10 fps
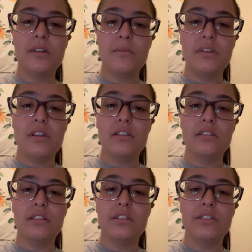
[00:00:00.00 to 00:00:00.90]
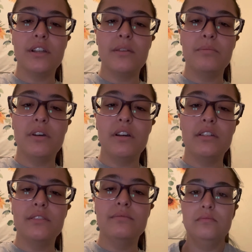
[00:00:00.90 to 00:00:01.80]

update you guys later. So yeah, bye.